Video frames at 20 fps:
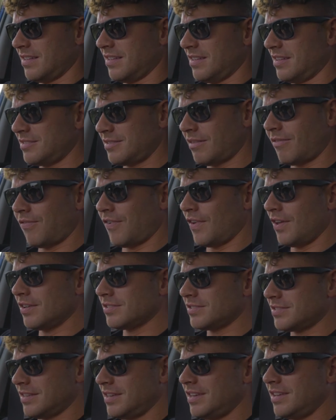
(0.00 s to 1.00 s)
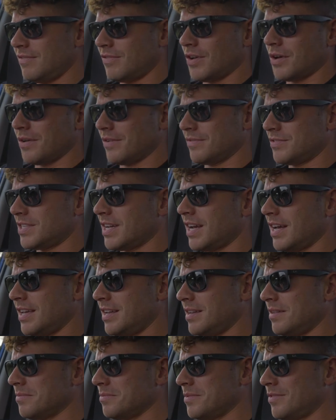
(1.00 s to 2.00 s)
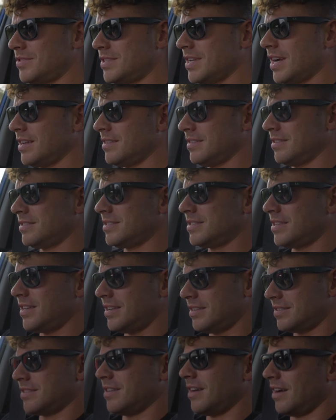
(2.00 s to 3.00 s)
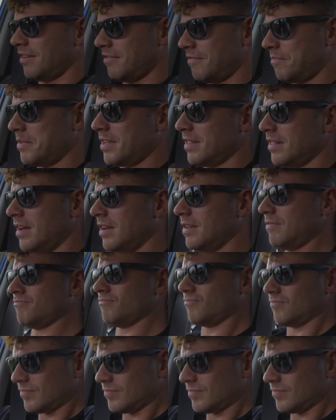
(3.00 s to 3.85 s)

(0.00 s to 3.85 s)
This is the first Evo I've sat in with standard seats that I've been like,